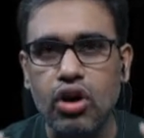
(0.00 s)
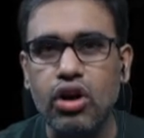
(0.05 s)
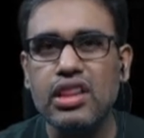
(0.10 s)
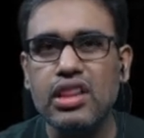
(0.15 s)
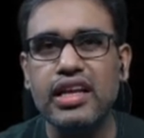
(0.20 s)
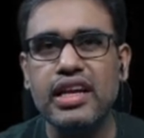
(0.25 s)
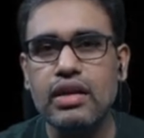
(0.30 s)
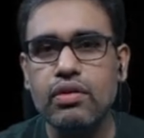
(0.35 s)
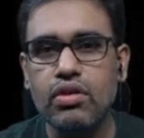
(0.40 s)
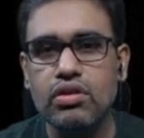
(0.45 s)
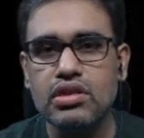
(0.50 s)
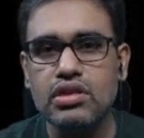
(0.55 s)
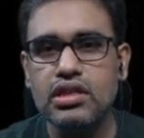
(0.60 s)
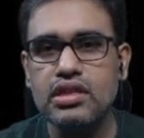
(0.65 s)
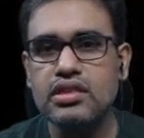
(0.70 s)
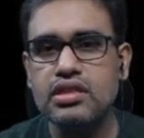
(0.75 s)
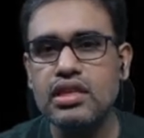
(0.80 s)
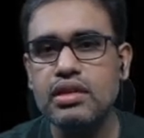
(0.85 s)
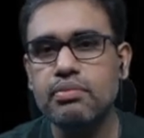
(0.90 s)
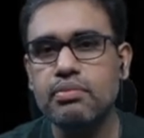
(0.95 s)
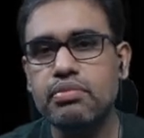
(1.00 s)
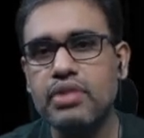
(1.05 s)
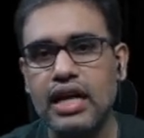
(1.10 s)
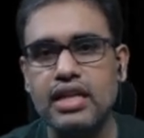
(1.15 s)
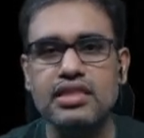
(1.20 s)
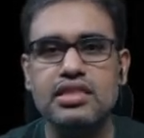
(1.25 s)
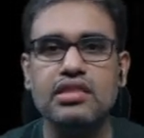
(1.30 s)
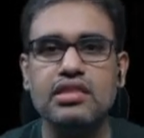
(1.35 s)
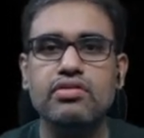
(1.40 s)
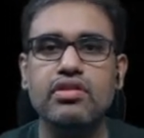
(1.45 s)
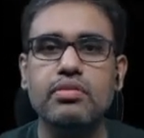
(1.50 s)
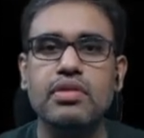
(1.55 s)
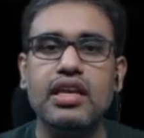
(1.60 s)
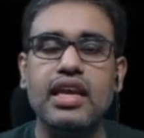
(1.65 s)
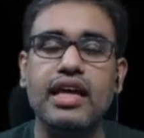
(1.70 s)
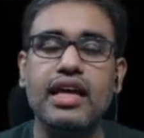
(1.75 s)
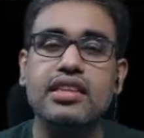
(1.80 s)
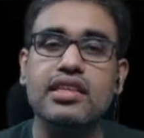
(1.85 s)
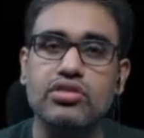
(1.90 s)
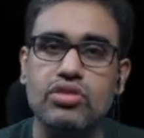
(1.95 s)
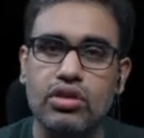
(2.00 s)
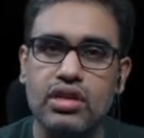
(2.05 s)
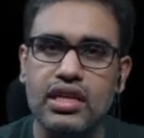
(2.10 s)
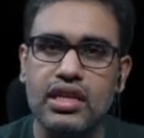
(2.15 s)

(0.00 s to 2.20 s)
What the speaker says: the individuals the branches will be like this only.